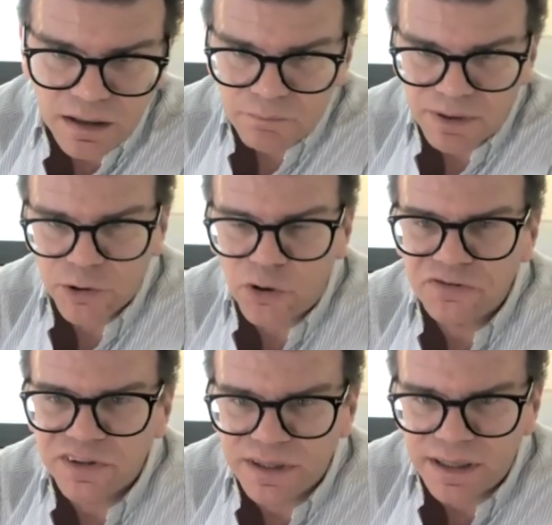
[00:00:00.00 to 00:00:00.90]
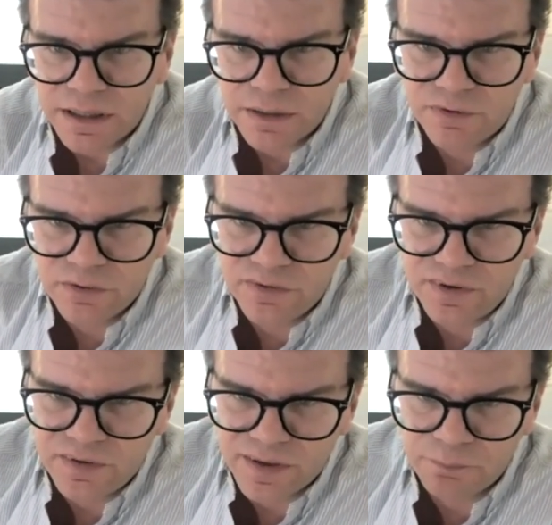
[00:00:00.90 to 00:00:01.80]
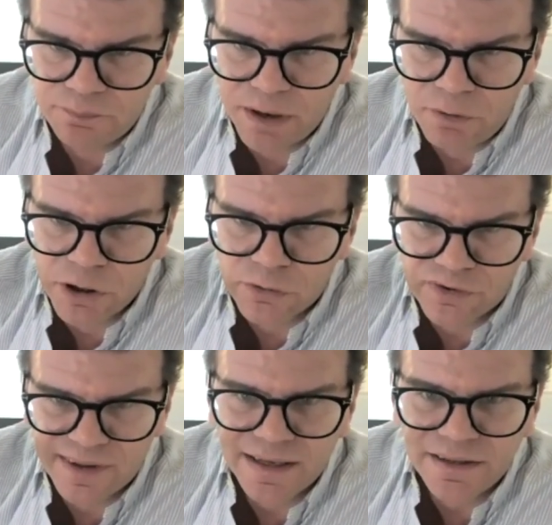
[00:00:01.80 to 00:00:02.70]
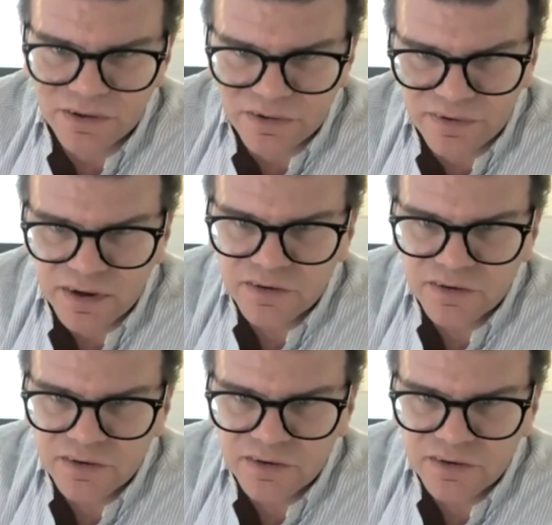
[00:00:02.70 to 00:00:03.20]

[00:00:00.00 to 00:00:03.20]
but oftentimes you see some periostitis.